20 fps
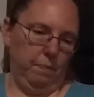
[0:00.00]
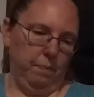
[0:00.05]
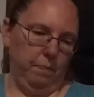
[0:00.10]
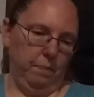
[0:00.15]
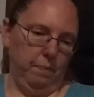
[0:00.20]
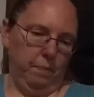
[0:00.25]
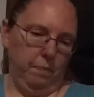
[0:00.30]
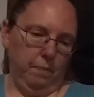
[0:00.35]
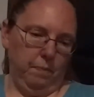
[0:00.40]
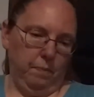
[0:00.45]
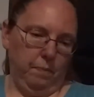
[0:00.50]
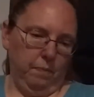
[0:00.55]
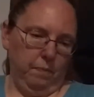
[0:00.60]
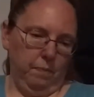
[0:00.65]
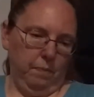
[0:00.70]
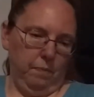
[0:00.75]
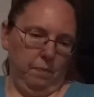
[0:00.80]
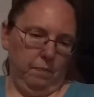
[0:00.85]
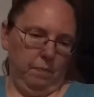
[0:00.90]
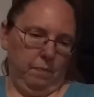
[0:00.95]

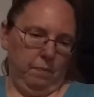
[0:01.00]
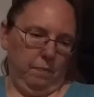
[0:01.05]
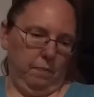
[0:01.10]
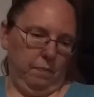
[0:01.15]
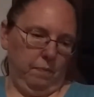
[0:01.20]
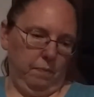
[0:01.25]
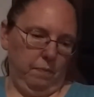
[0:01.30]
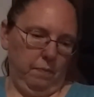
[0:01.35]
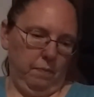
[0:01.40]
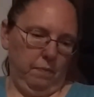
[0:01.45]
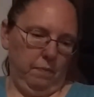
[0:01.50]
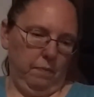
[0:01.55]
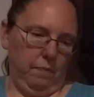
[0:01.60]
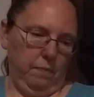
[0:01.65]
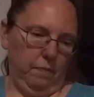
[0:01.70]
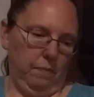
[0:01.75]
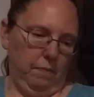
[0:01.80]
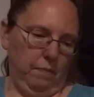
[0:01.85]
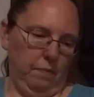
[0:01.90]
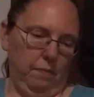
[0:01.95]

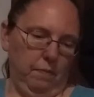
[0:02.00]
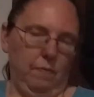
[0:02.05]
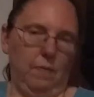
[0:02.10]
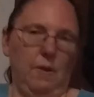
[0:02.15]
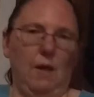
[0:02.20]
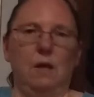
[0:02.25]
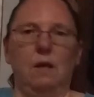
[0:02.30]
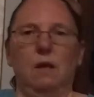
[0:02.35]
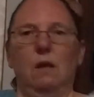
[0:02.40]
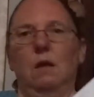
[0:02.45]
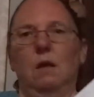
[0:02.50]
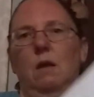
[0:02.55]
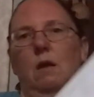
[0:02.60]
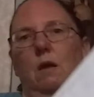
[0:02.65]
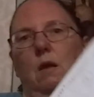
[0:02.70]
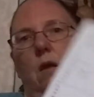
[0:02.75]
Nobody speaks.